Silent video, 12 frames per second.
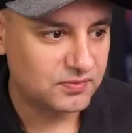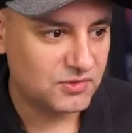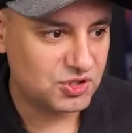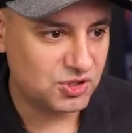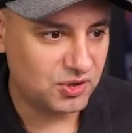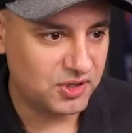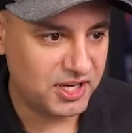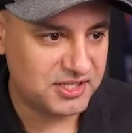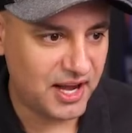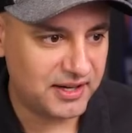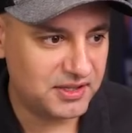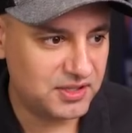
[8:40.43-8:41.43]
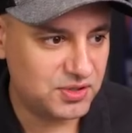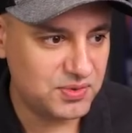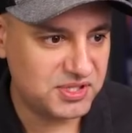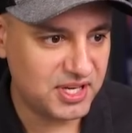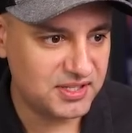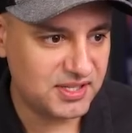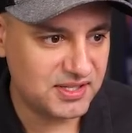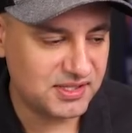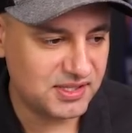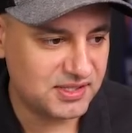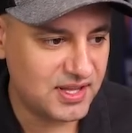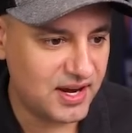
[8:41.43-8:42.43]
So exactly 2
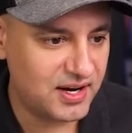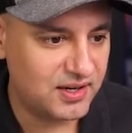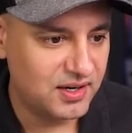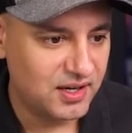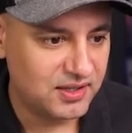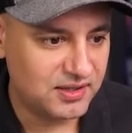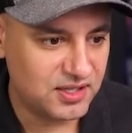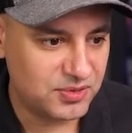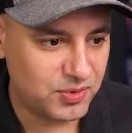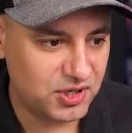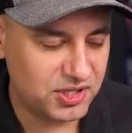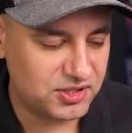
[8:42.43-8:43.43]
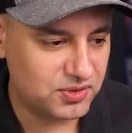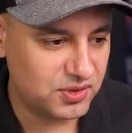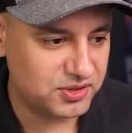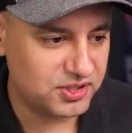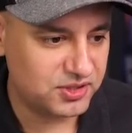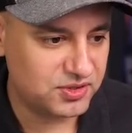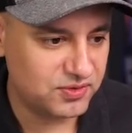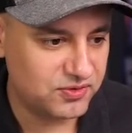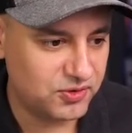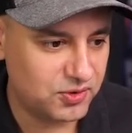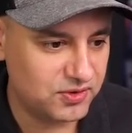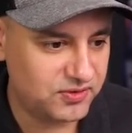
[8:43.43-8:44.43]
sentences there. This one is closer to
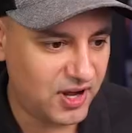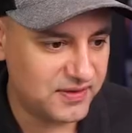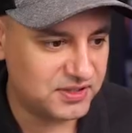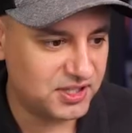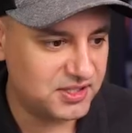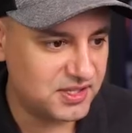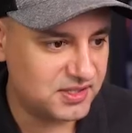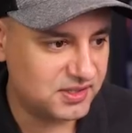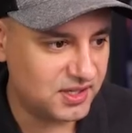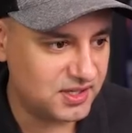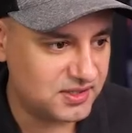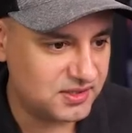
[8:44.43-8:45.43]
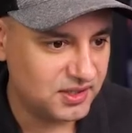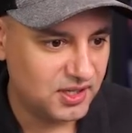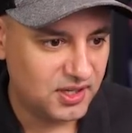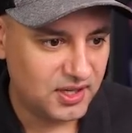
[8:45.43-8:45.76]
4 or 5 sentences.